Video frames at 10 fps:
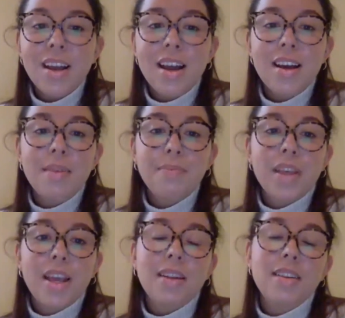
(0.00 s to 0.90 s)

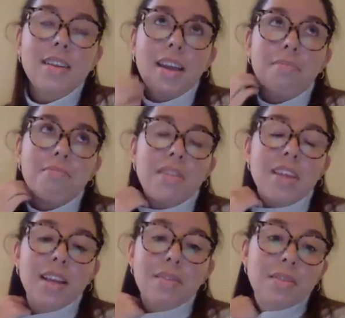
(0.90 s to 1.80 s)
And I
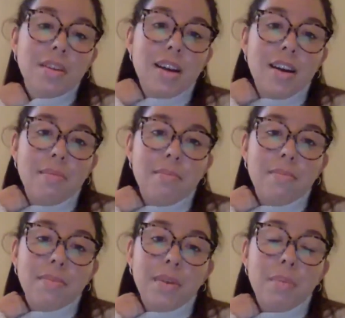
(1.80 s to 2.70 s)
think
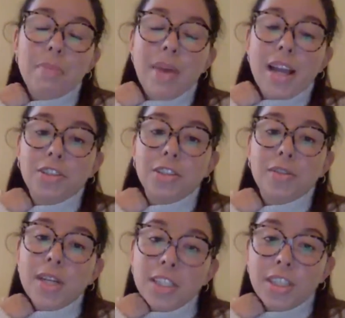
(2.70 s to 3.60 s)
coming back to your
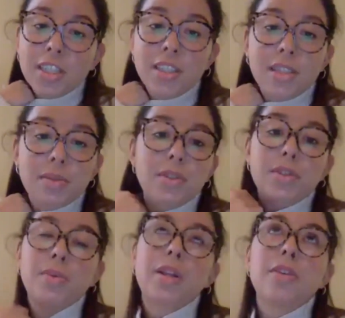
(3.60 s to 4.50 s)
question, so
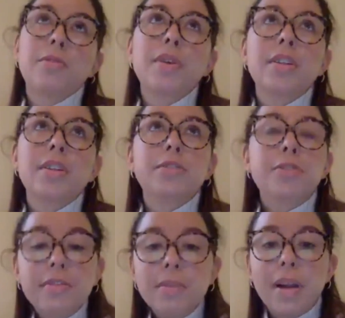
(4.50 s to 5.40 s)
when you're
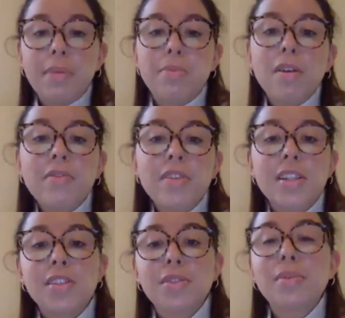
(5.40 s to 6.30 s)
driven by
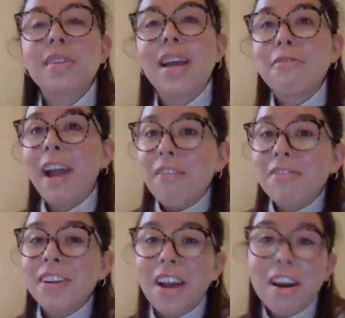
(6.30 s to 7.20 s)
profits, you will never have
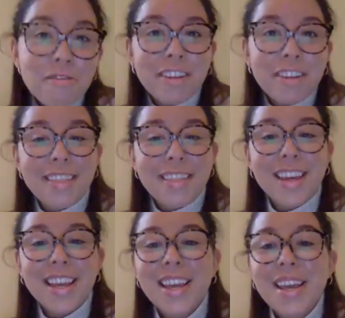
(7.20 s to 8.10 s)
enough, I
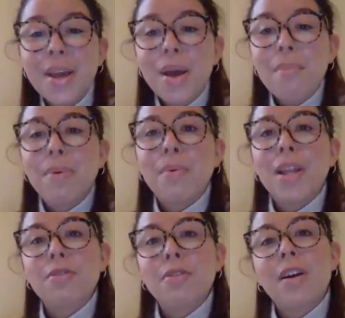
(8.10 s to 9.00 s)
think. But
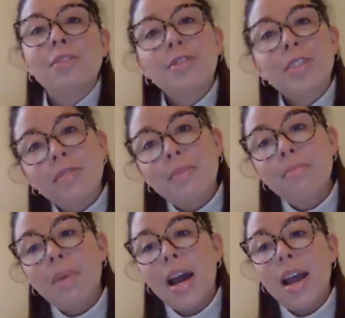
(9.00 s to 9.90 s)
when you're
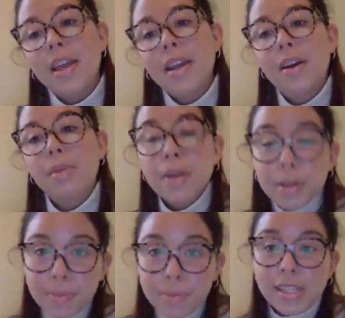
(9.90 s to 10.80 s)
driven by a
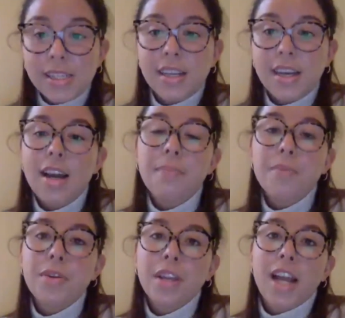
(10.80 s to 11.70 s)
purpose,
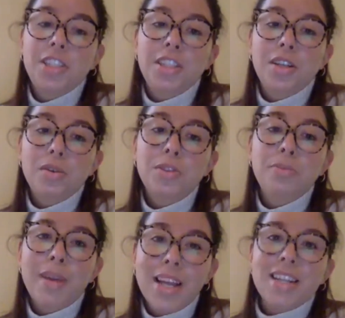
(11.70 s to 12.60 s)
you can actually go
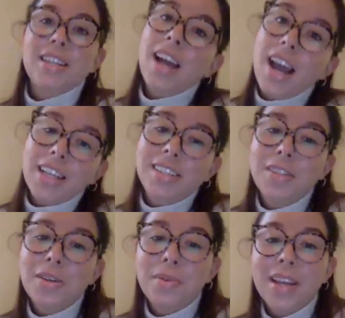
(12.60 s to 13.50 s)
to bed at night
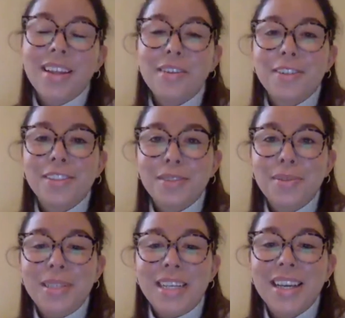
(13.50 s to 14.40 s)
knowing that you're
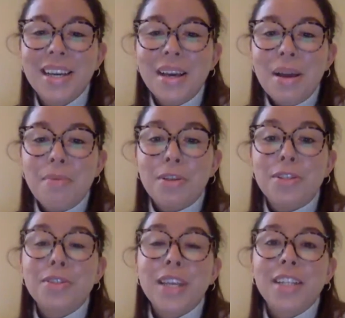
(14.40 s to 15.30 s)
doing what
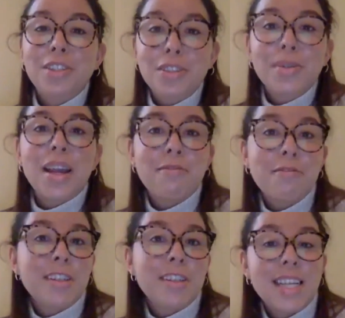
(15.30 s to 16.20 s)
you can do
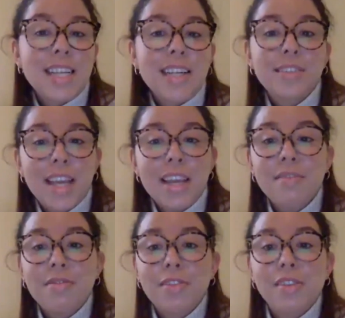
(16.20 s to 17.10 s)
every single
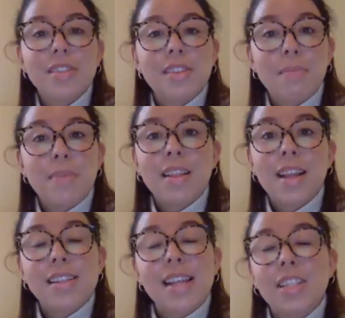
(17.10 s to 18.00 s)
day for something
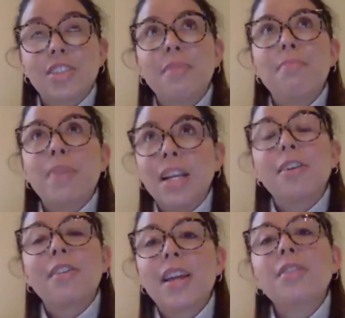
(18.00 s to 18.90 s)
that is actually
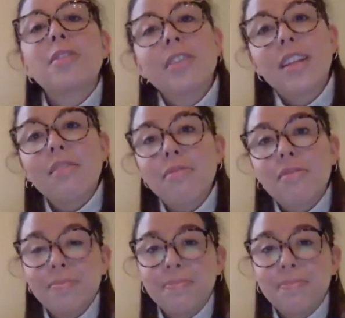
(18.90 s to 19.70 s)
bigger than yourself.